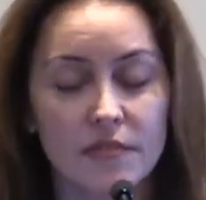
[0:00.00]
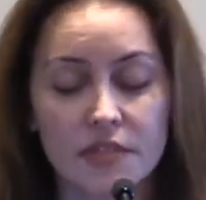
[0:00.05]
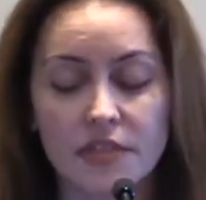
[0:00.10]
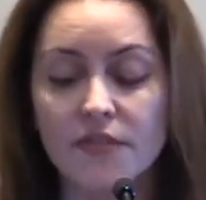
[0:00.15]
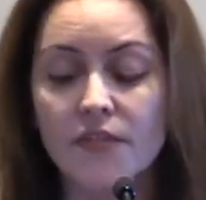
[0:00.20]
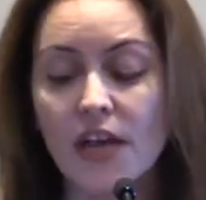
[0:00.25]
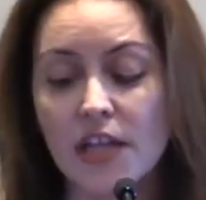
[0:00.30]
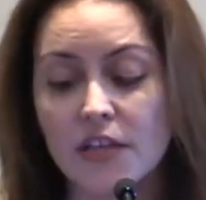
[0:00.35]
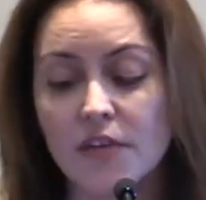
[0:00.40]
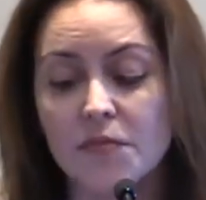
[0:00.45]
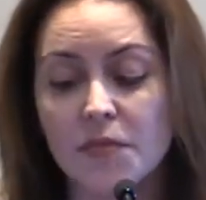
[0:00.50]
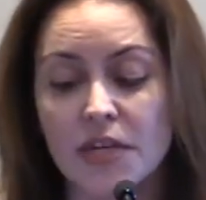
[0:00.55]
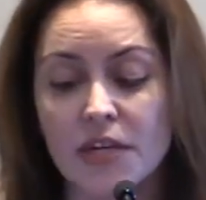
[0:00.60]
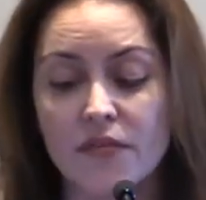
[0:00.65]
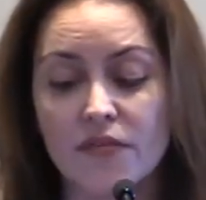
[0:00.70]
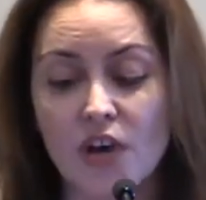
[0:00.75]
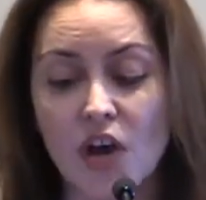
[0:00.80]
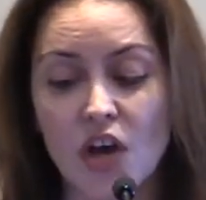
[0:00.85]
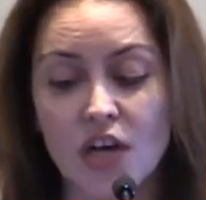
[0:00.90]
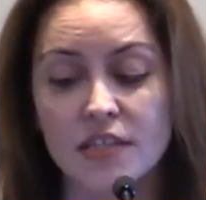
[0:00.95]
development
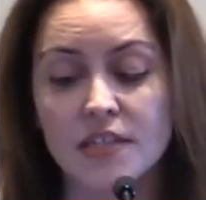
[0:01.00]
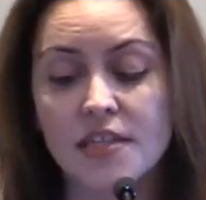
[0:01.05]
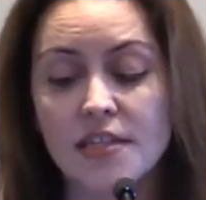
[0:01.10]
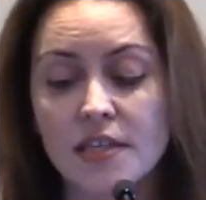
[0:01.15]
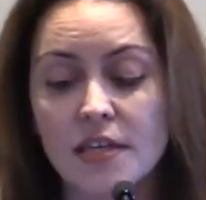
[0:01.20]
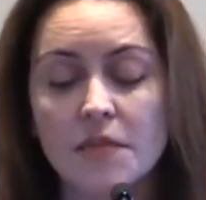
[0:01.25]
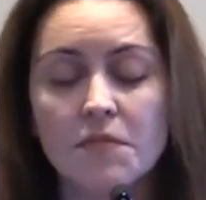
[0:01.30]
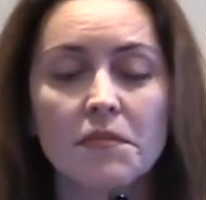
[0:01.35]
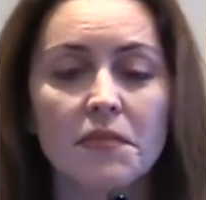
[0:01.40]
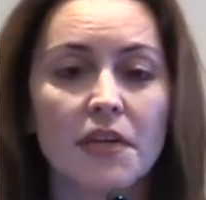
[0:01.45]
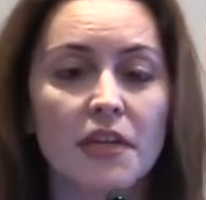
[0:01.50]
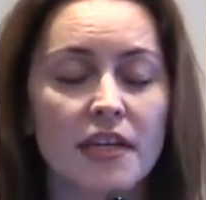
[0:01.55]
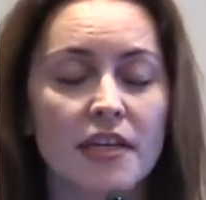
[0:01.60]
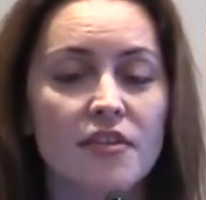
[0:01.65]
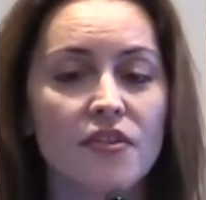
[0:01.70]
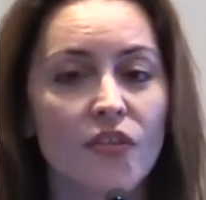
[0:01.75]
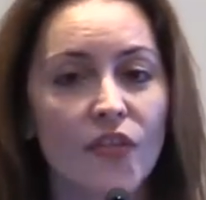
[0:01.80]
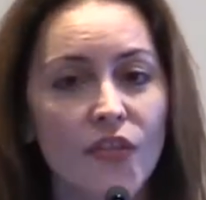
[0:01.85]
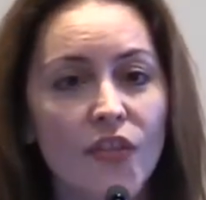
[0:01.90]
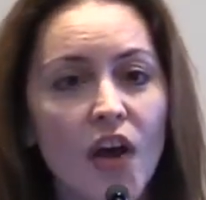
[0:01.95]
of autism, but
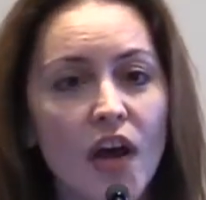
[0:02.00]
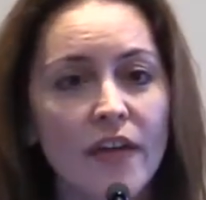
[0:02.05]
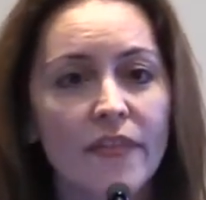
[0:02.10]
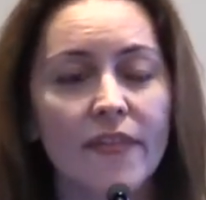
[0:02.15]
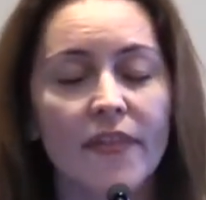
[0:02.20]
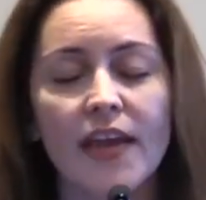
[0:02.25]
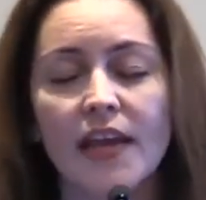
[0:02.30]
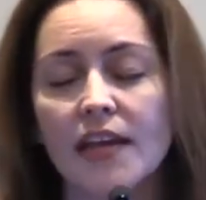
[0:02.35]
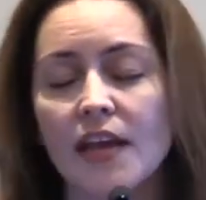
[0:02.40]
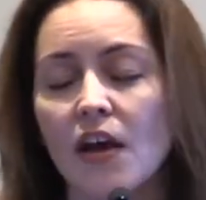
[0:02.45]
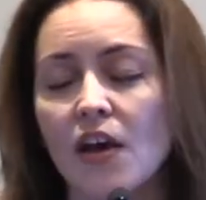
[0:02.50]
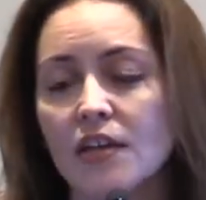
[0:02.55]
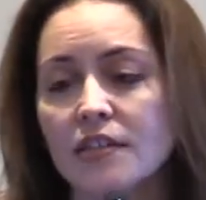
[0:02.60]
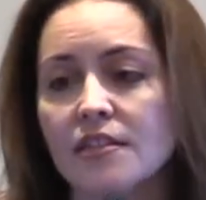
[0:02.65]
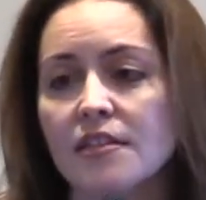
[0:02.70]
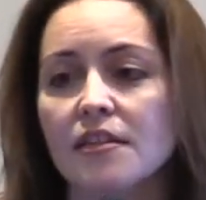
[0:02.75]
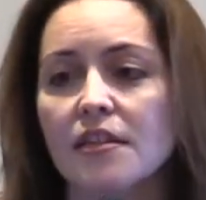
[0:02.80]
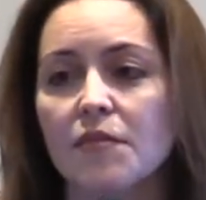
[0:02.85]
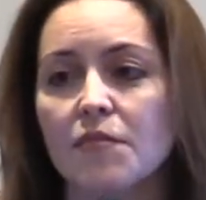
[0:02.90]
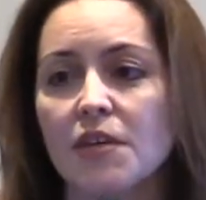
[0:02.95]
it's thought that
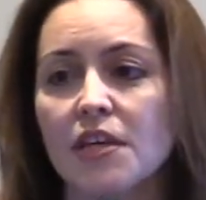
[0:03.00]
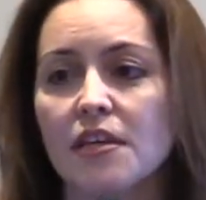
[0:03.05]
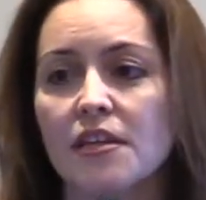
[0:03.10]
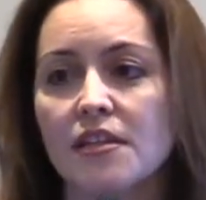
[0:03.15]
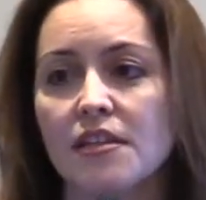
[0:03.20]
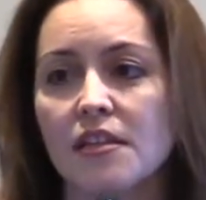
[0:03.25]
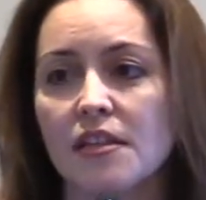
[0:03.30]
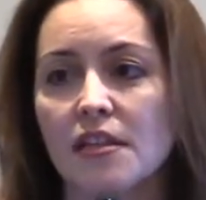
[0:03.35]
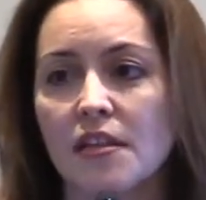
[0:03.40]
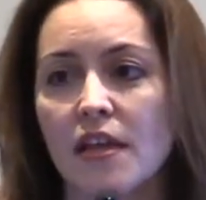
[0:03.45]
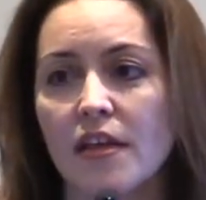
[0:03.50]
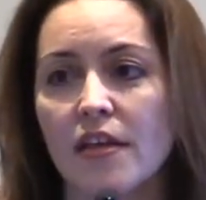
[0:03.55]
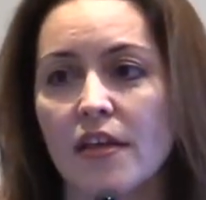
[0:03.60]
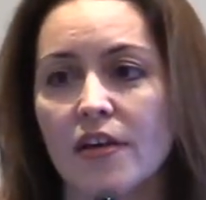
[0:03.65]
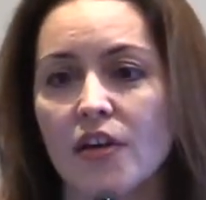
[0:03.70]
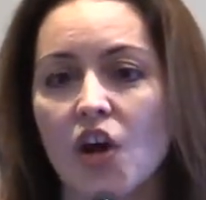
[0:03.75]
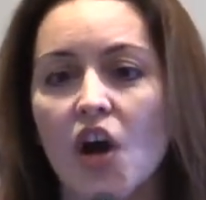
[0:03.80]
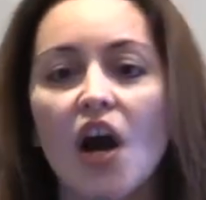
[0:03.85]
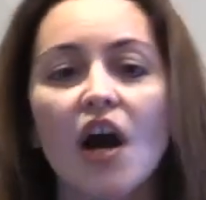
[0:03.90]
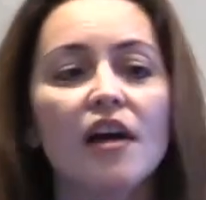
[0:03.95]
autism is
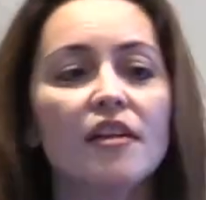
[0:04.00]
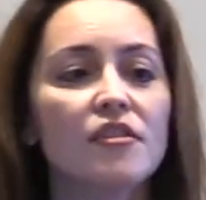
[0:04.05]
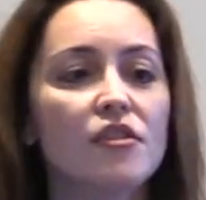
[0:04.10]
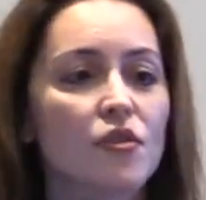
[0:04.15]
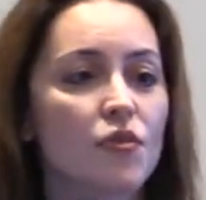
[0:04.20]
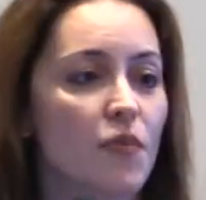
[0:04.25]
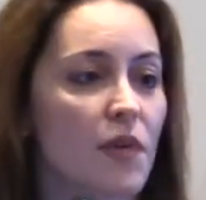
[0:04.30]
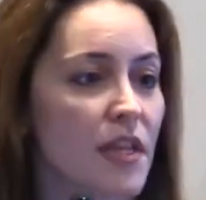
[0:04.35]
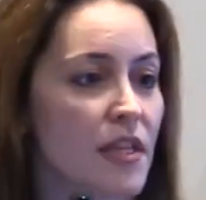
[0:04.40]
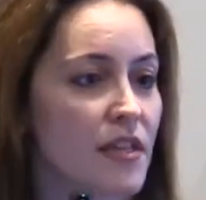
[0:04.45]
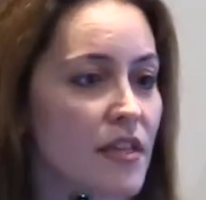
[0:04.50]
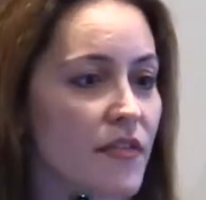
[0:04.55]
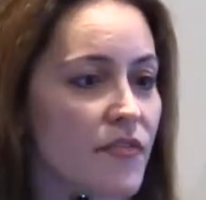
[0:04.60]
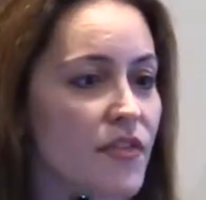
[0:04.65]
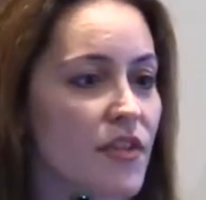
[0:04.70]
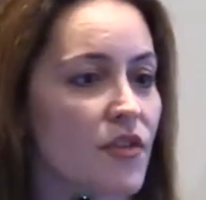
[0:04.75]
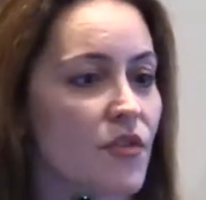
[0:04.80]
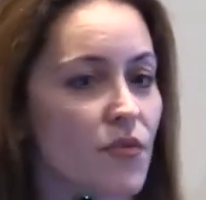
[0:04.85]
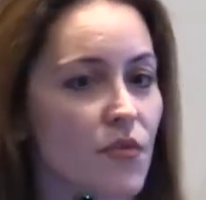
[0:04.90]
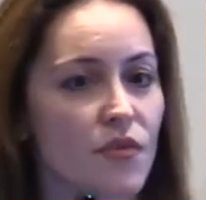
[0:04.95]
a consequence
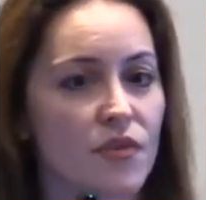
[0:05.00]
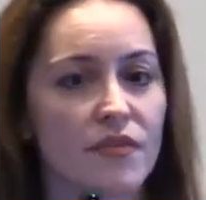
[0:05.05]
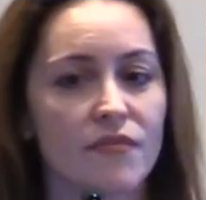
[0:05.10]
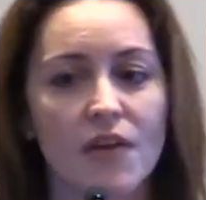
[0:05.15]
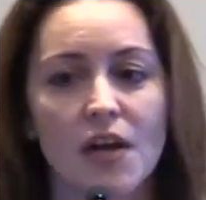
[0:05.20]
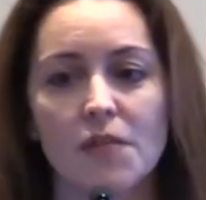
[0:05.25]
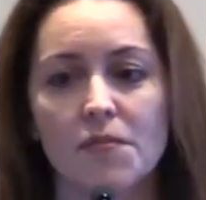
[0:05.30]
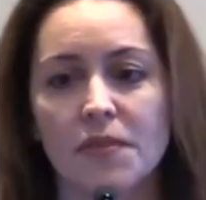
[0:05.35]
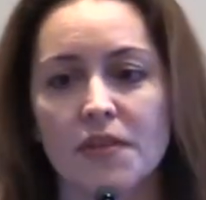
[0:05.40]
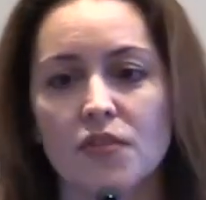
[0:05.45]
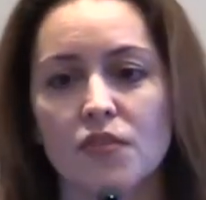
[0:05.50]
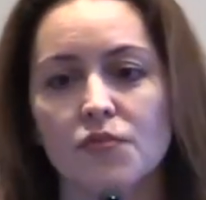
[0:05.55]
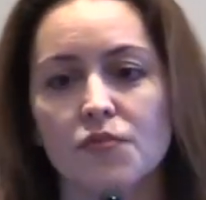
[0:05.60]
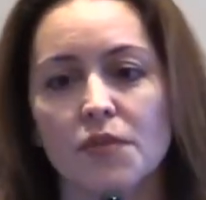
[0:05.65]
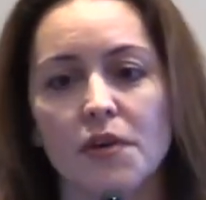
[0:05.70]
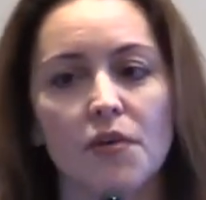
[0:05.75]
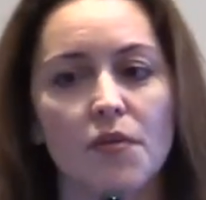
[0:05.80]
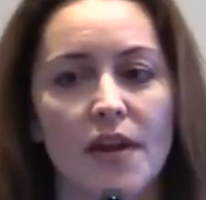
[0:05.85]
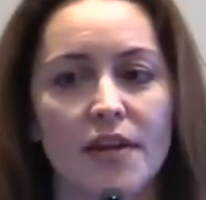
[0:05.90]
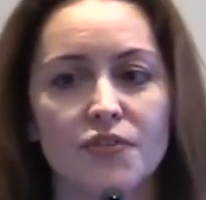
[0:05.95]
of the neurodevelopmental
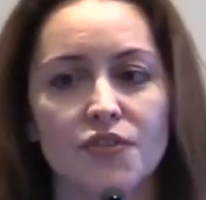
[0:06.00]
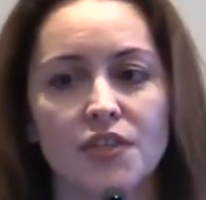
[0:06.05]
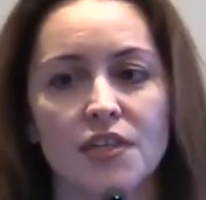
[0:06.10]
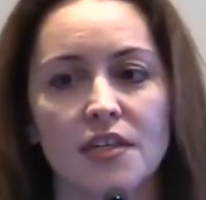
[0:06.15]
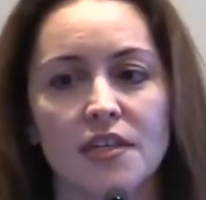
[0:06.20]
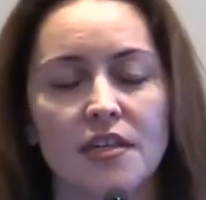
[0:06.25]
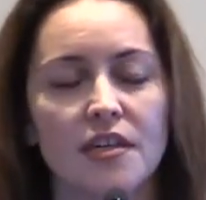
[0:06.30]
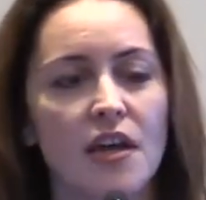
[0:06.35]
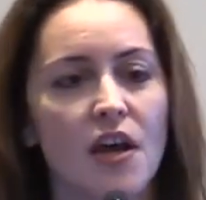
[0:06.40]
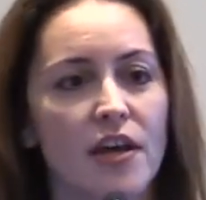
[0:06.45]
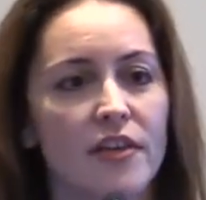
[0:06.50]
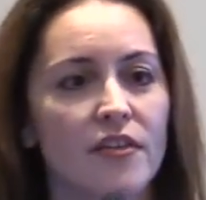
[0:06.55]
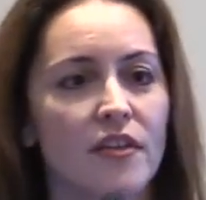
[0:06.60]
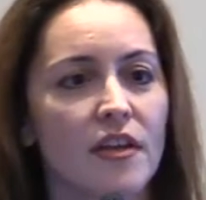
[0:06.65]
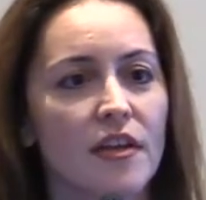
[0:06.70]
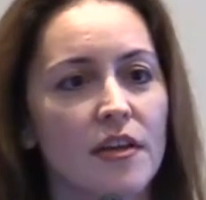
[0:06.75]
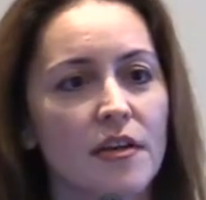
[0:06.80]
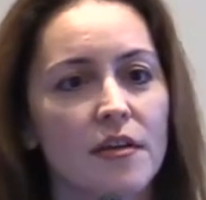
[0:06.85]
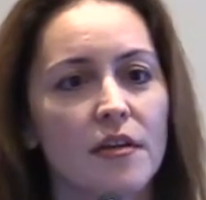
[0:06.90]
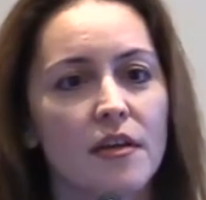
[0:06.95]
regression and not